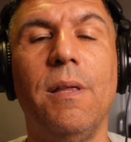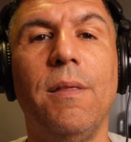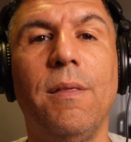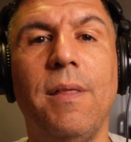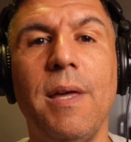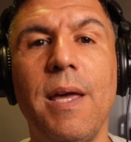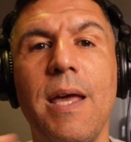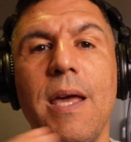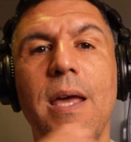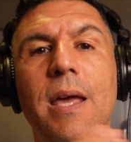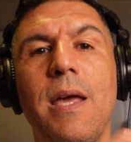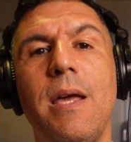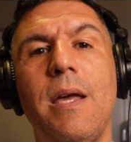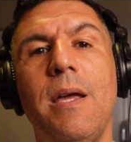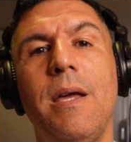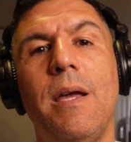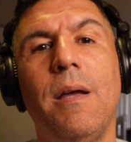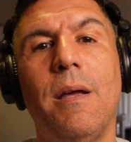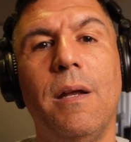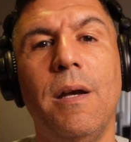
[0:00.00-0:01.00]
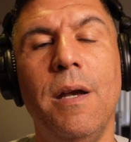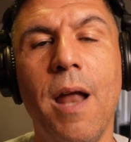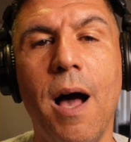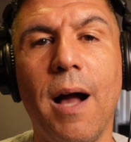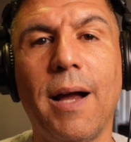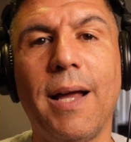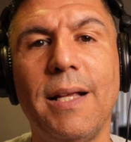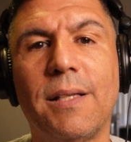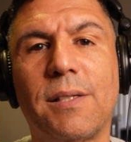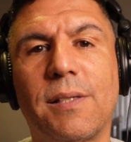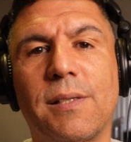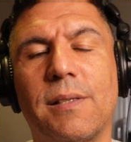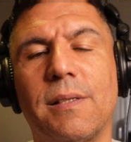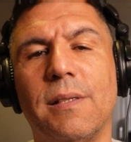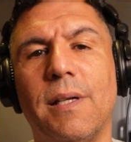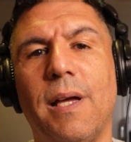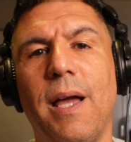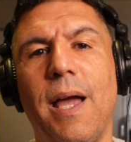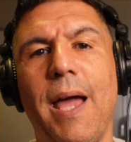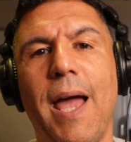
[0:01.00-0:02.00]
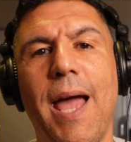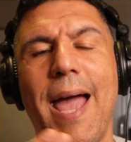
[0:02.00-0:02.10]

the Nuggets